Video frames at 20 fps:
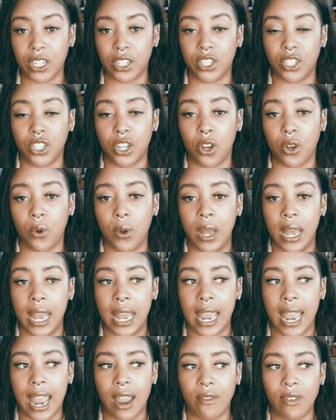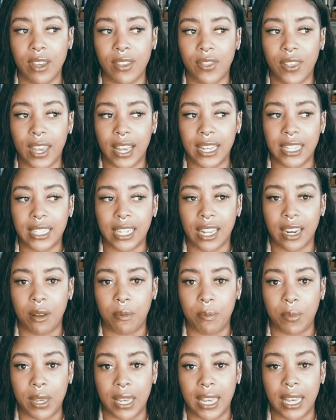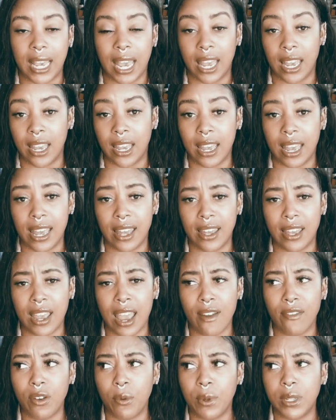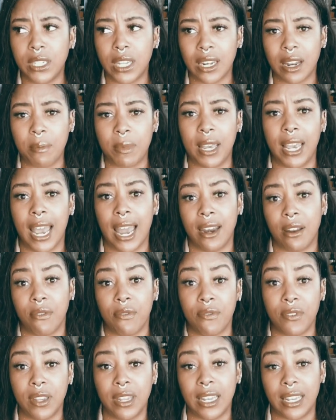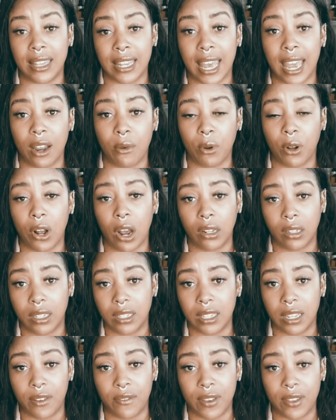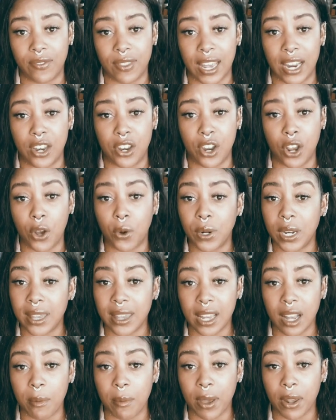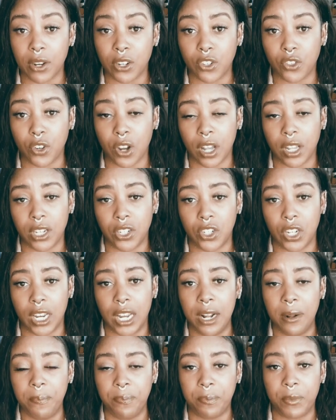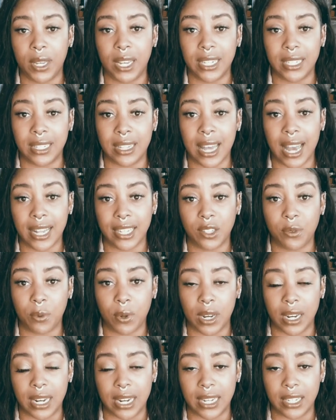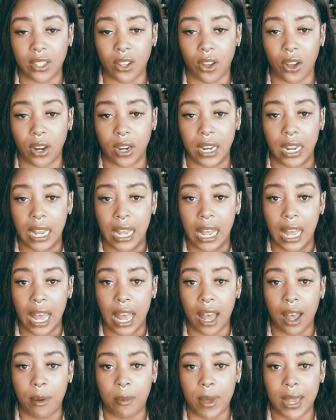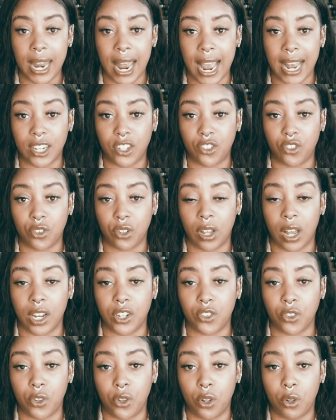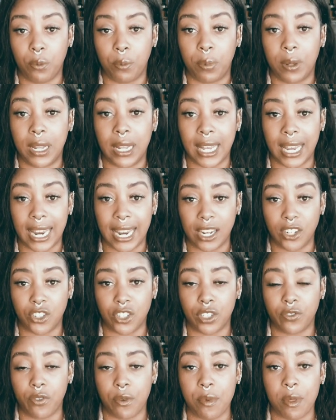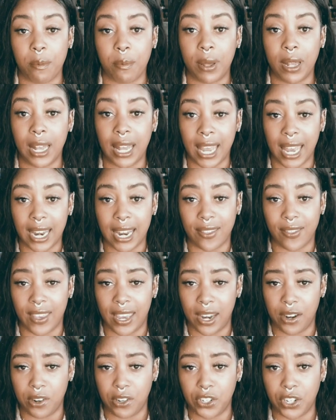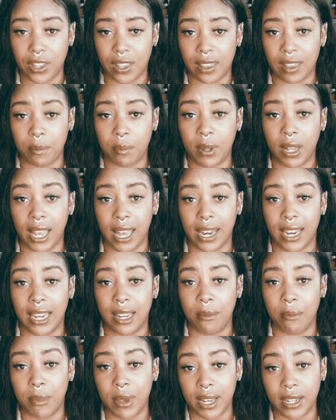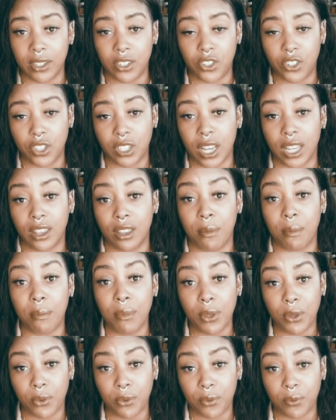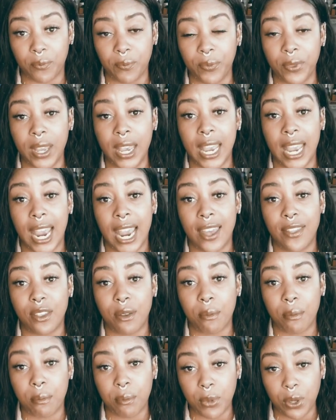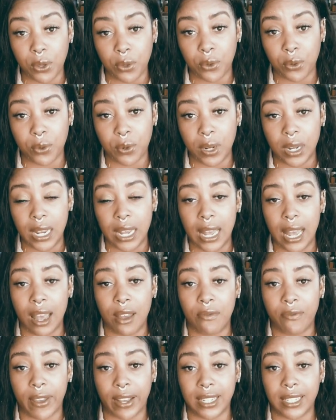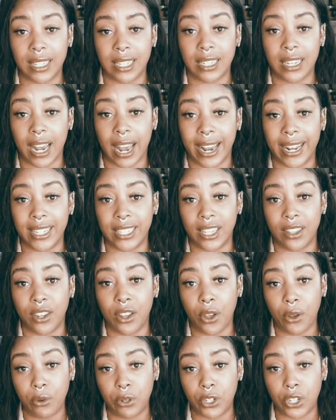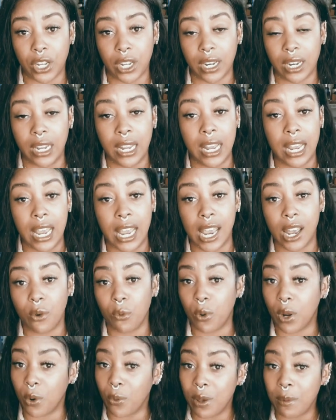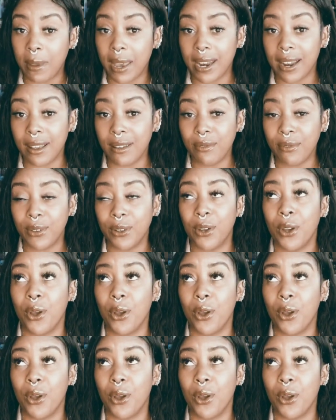So everyone's going to be kind of feeling that, regardless of if they know anything about astrology, because that's what it is on an astrological plane, just from the planet, the energy that the planet emits, just like the moon. And the moon affects the tides in the ocean. And what are we made of?